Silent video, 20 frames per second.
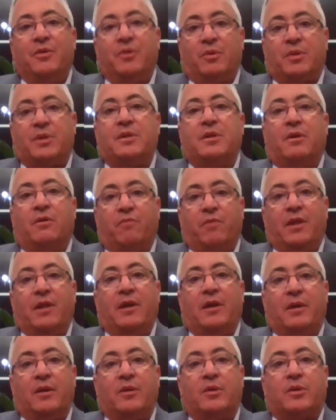they're still
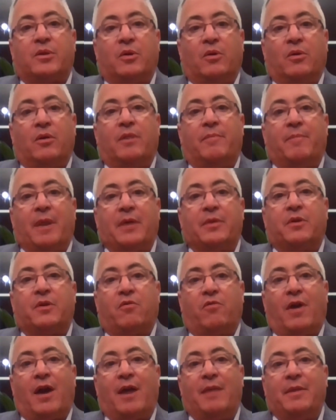really concerned about
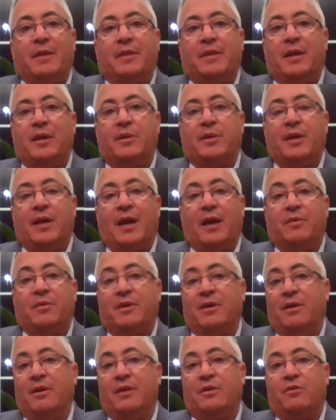the crime that they see
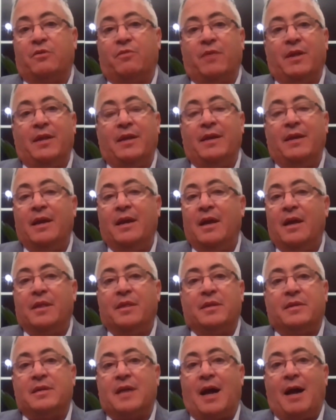out there. And it's really
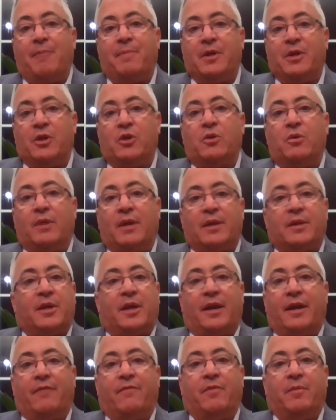the top issue
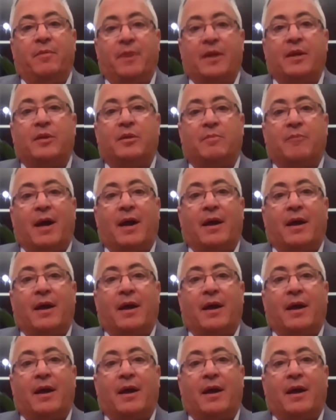that's on everybody's